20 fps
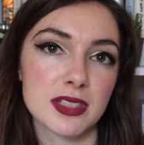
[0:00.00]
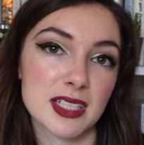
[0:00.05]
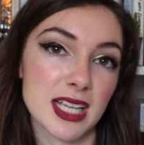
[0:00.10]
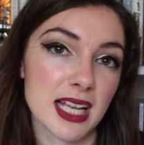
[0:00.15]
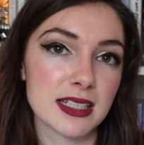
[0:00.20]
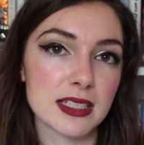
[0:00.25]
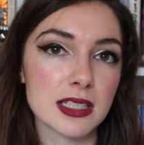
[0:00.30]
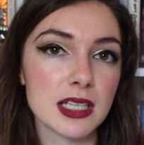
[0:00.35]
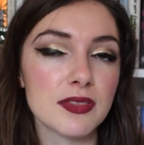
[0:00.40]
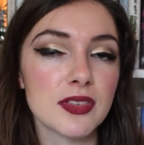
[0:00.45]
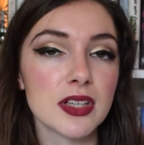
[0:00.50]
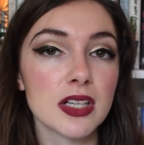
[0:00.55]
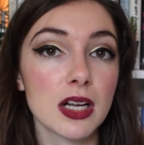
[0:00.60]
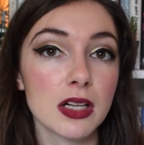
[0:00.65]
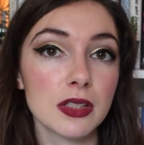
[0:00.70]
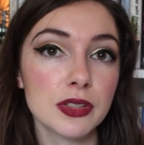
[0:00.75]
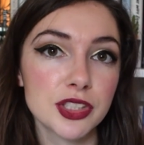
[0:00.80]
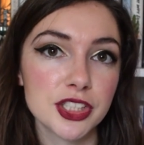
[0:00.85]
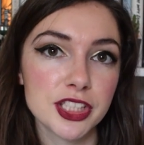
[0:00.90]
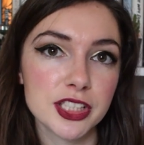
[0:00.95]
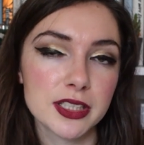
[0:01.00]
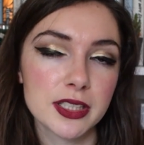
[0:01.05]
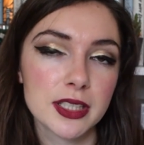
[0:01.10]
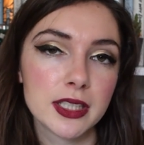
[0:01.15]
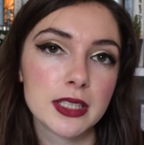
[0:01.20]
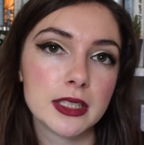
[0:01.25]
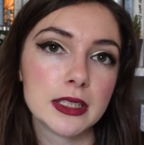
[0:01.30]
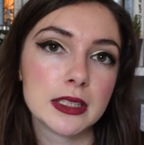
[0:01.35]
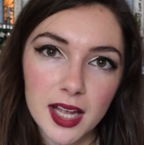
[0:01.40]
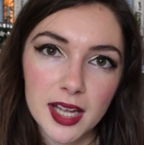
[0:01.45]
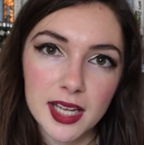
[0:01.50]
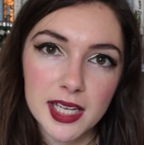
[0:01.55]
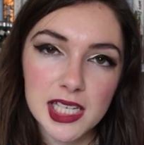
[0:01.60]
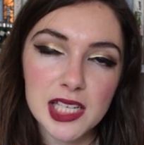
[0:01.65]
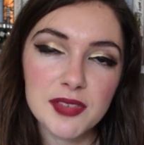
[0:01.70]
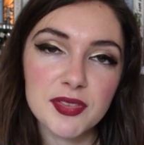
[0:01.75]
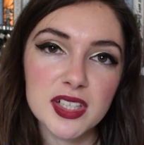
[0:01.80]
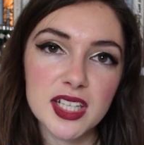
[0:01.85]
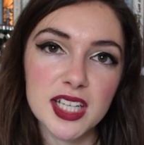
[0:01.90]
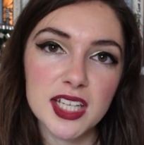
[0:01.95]
Scandinavian culture.
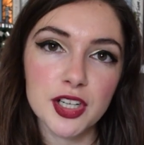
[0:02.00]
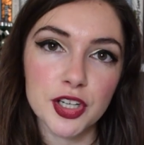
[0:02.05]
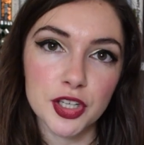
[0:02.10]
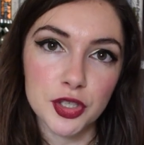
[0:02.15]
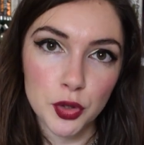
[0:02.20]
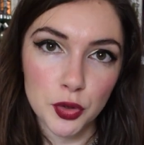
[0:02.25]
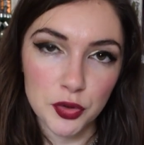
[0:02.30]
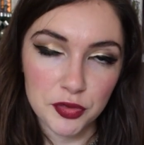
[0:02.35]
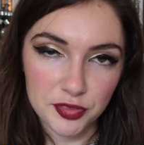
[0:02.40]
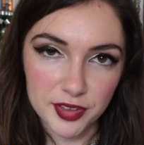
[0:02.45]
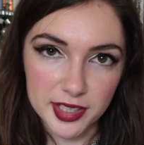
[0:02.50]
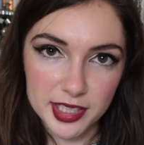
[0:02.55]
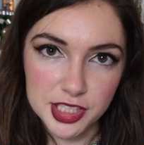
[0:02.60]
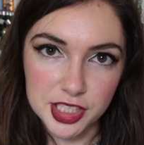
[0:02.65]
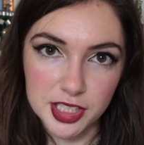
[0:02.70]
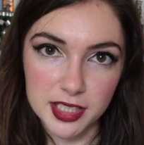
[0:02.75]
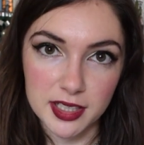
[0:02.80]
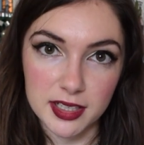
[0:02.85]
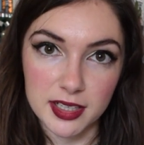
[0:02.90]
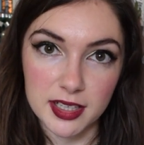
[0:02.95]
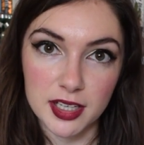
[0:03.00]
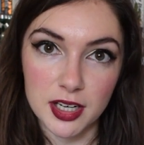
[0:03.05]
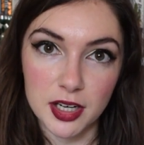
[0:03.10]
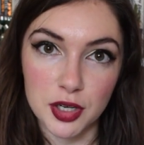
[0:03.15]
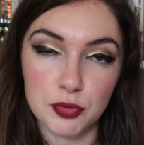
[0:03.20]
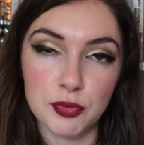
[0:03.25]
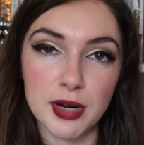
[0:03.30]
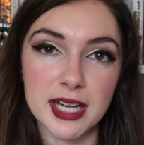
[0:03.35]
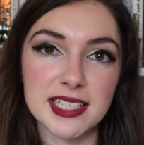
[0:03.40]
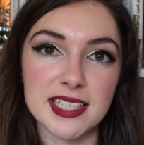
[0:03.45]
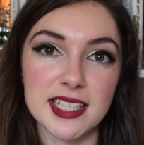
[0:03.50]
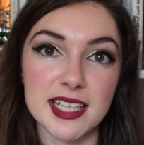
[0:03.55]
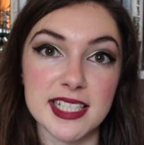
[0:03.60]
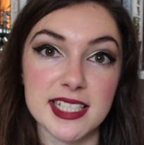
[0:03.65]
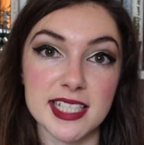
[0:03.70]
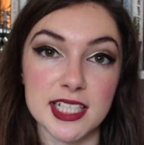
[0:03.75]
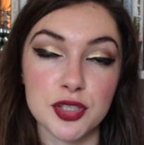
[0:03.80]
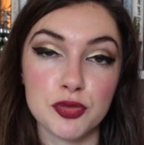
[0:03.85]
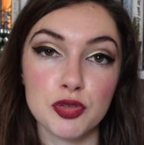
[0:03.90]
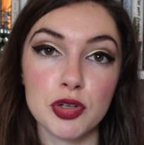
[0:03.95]
Even in her non-fiction, her writing is
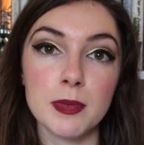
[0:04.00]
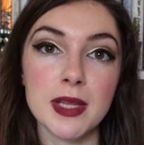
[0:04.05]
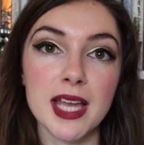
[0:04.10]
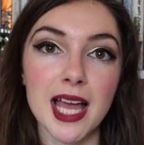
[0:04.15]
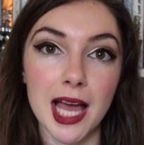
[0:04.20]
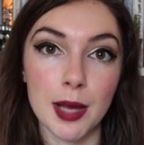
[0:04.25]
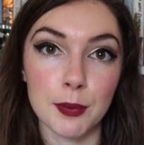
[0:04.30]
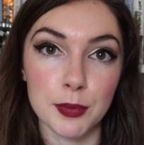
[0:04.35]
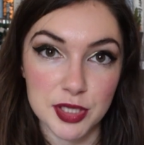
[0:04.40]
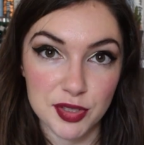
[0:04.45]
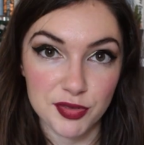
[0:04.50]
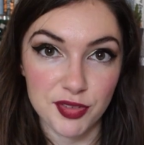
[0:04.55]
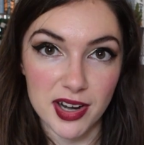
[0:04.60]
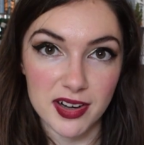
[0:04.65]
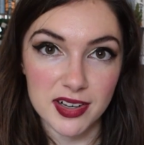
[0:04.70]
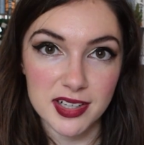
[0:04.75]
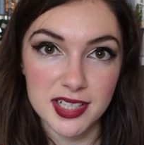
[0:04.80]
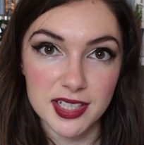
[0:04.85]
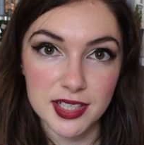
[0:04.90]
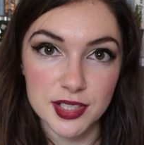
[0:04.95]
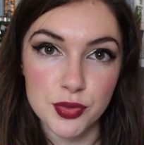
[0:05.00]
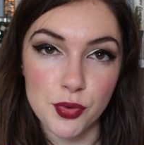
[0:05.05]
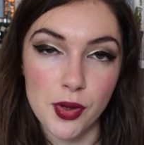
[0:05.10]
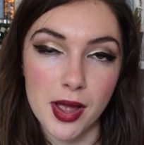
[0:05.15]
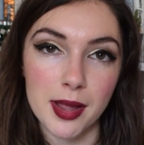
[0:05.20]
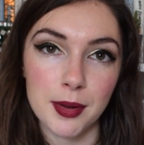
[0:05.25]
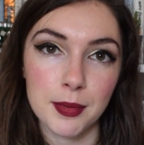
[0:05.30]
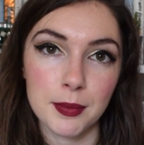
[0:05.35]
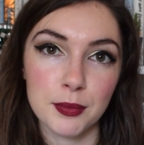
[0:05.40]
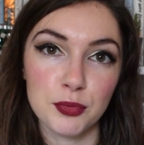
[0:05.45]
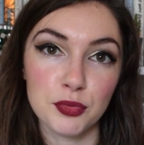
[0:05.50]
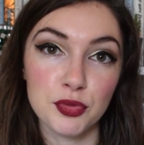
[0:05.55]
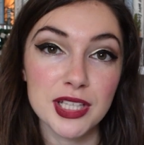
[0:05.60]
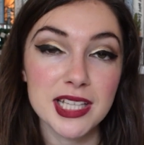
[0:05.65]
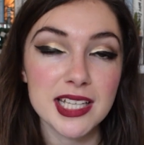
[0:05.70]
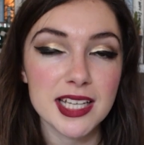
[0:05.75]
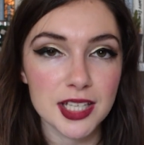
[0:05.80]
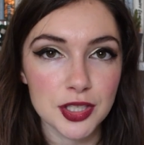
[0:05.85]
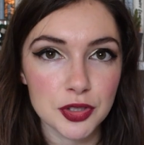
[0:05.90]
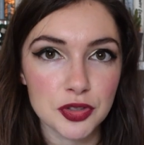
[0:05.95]
extremely atmospheric, so I'm
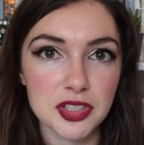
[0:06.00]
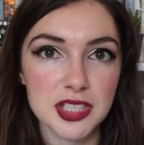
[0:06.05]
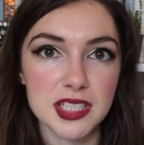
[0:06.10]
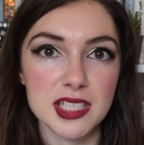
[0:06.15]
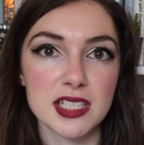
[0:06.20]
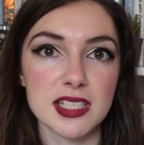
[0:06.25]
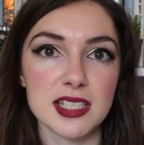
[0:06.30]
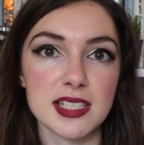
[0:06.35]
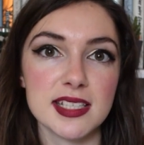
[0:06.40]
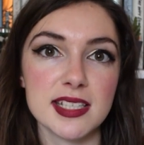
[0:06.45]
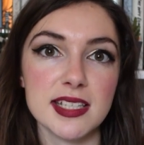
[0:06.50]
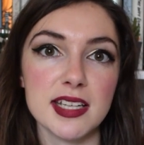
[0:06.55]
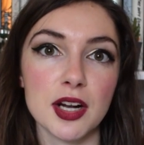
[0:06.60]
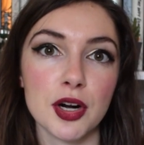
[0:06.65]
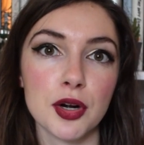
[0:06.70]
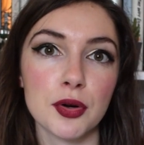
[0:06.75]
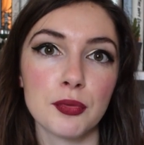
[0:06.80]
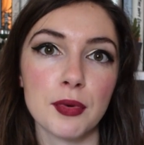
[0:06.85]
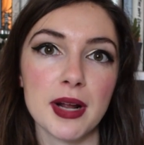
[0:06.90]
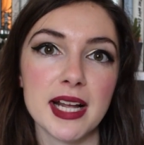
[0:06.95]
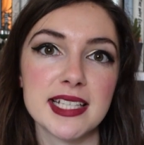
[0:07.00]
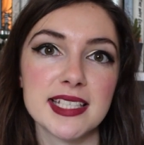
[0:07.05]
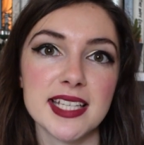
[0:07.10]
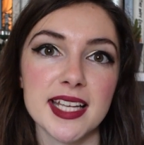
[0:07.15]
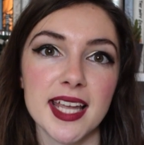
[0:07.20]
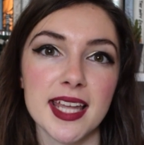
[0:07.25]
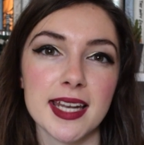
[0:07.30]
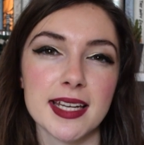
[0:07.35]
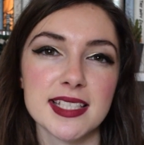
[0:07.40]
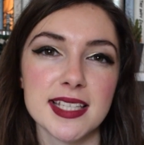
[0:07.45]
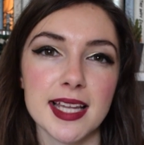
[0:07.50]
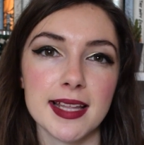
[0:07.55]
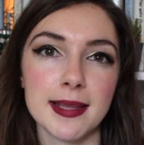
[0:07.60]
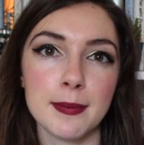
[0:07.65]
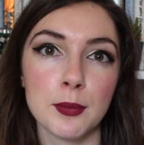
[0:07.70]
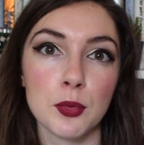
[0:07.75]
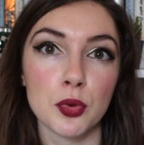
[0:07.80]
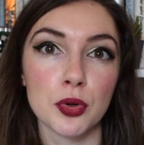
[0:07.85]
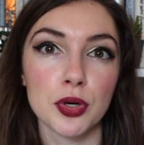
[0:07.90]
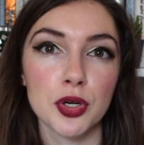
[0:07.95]
really interested to see her writing in a slightly
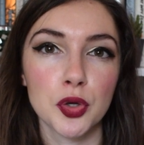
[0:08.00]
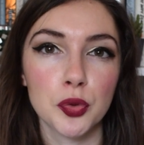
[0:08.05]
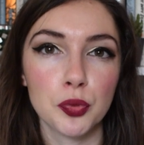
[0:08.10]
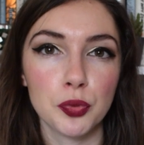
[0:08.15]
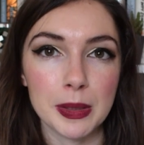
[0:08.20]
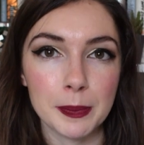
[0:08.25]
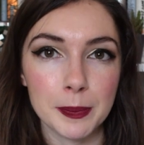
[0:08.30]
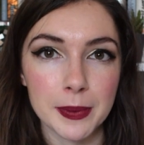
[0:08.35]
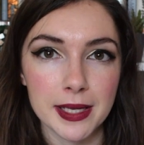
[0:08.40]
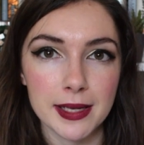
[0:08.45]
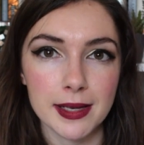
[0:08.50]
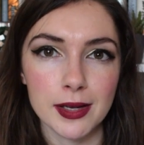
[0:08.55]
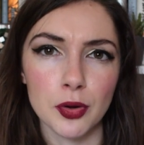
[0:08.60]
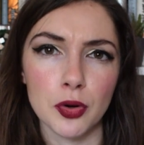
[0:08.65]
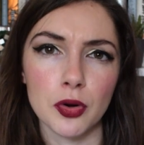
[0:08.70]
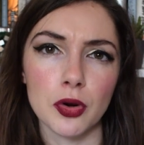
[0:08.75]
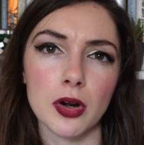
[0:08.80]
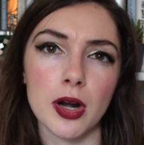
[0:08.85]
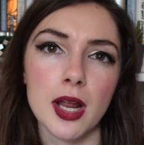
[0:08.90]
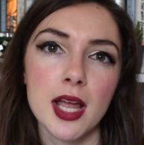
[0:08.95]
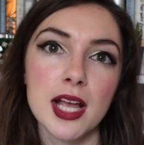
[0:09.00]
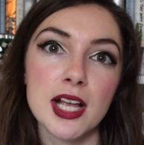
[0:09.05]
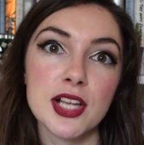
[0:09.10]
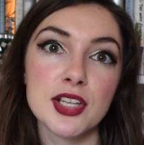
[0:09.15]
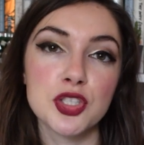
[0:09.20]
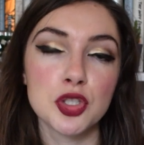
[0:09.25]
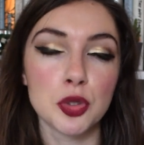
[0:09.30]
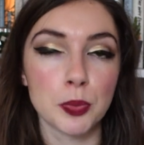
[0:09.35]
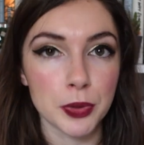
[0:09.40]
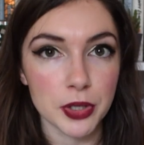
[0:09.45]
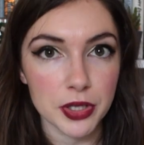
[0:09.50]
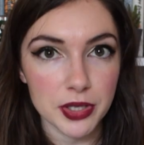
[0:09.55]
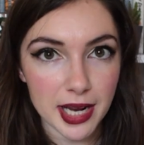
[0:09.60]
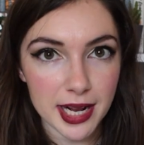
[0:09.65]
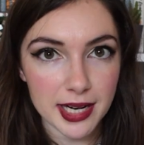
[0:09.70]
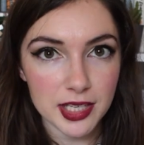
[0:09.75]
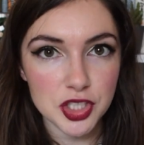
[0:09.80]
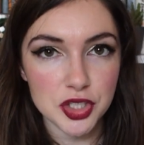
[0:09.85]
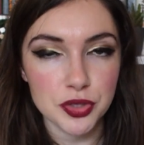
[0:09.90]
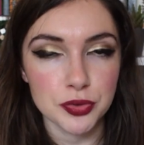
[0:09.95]
more creepy or
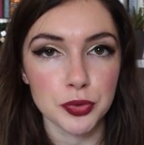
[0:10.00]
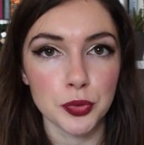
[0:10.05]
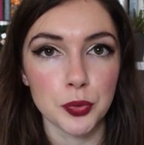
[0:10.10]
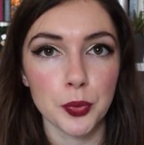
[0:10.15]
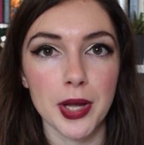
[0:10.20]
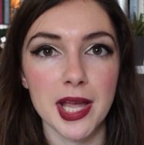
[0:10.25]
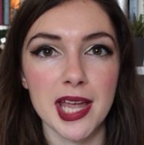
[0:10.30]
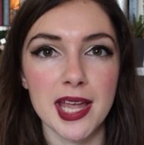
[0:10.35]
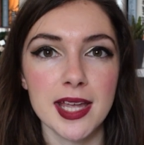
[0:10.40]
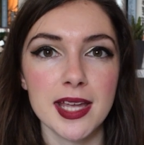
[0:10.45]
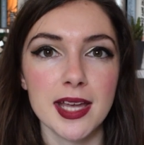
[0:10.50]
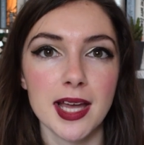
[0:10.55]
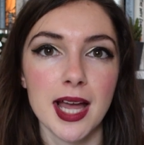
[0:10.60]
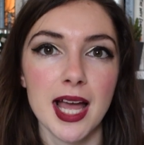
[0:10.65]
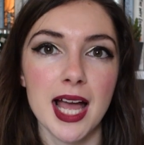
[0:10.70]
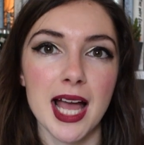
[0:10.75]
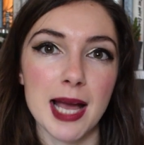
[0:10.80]
supernatural way.